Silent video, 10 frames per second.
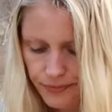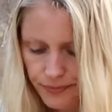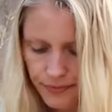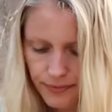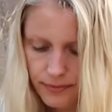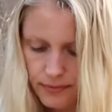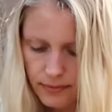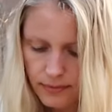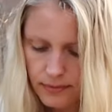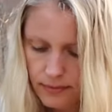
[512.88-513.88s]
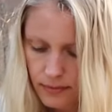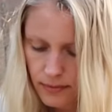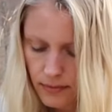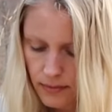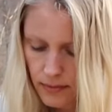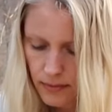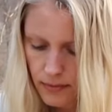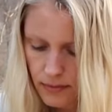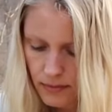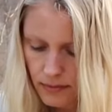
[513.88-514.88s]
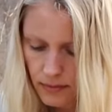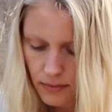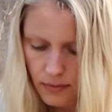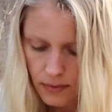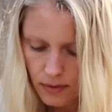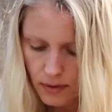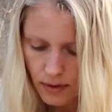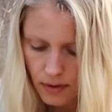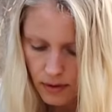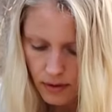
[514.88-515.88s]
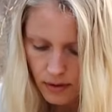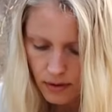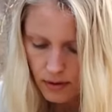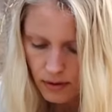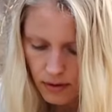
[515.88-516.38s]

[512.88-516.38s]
Nobody speaks.